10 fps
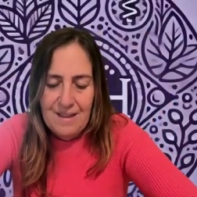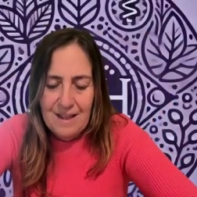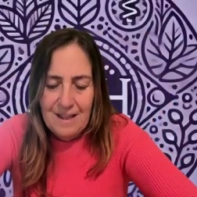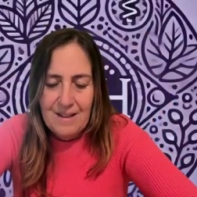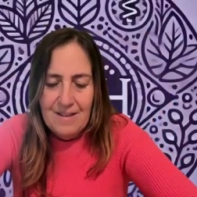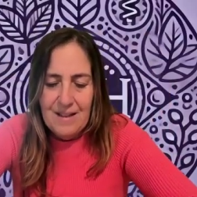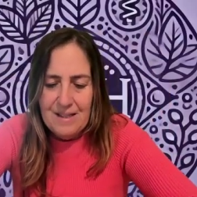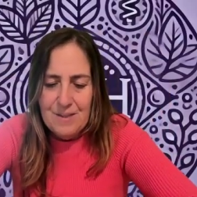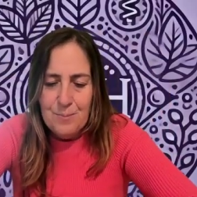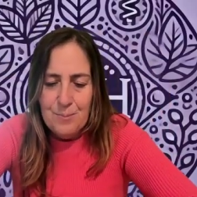I think that
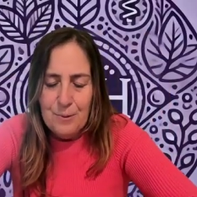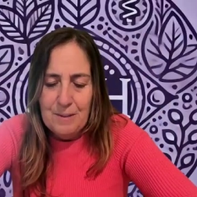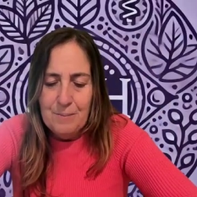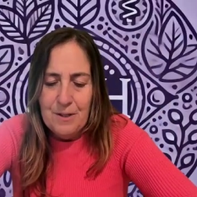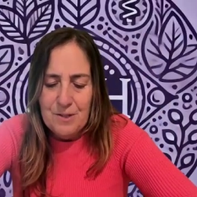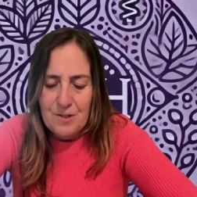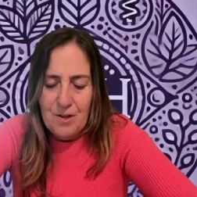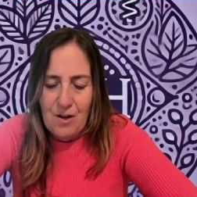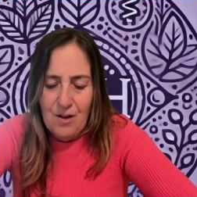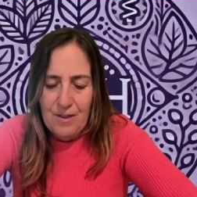that's pretty much
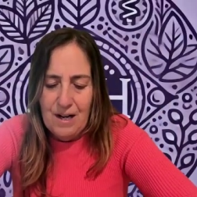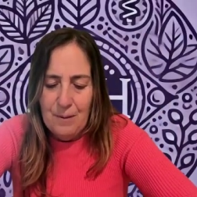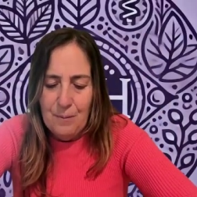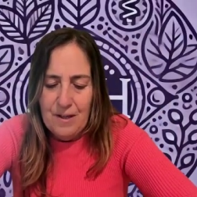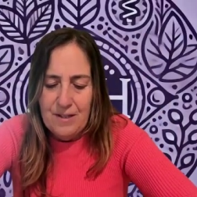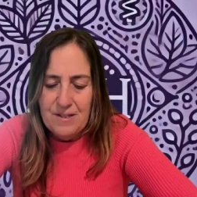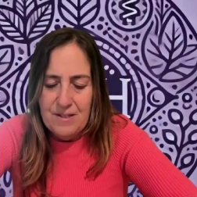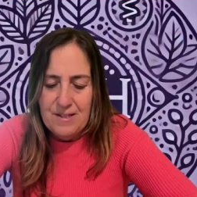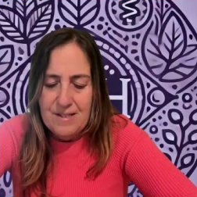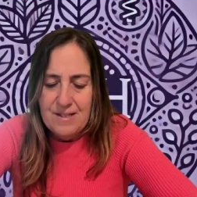all that I wanted
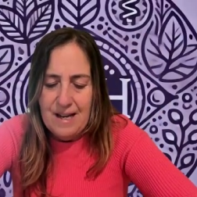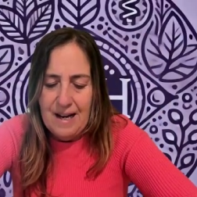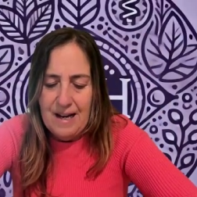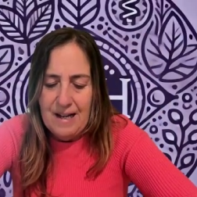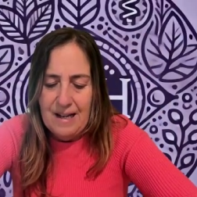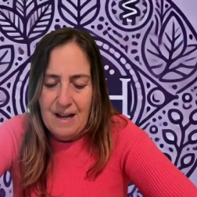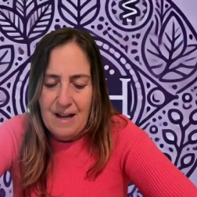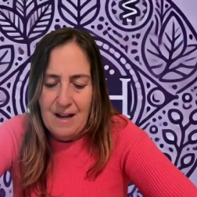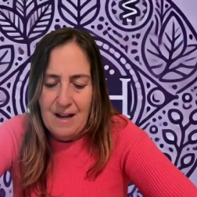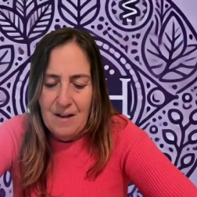to say
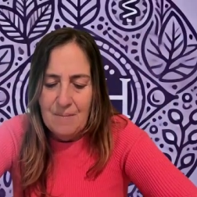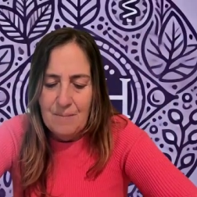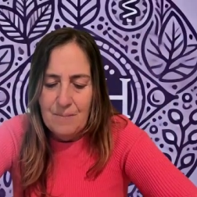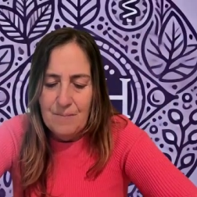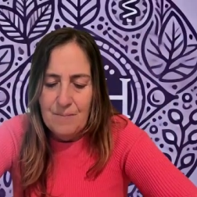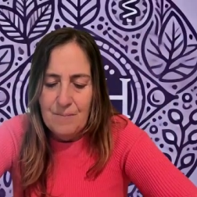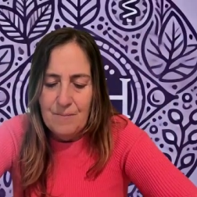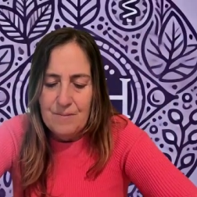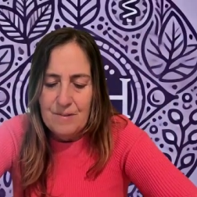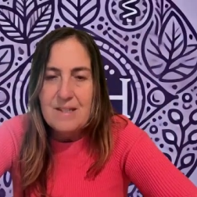
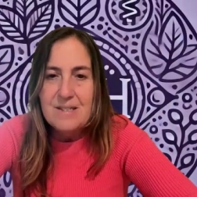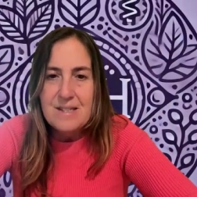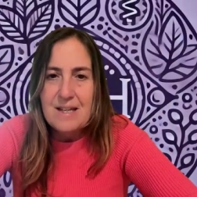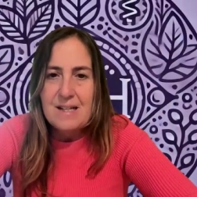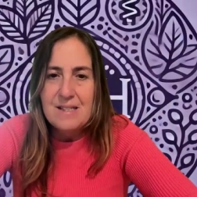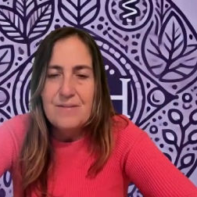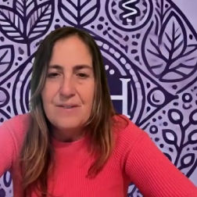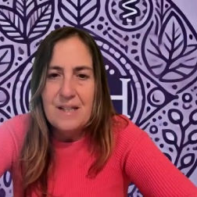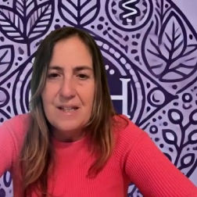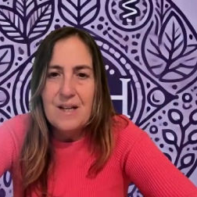in today's
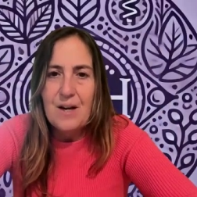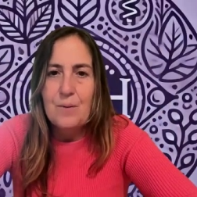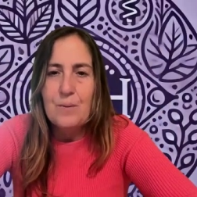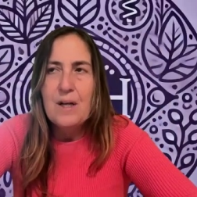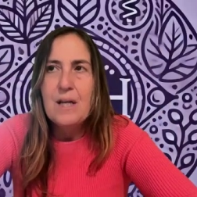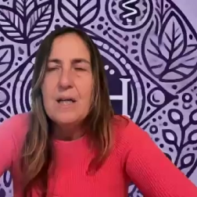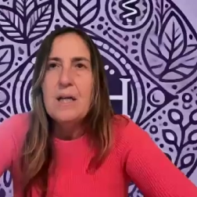video.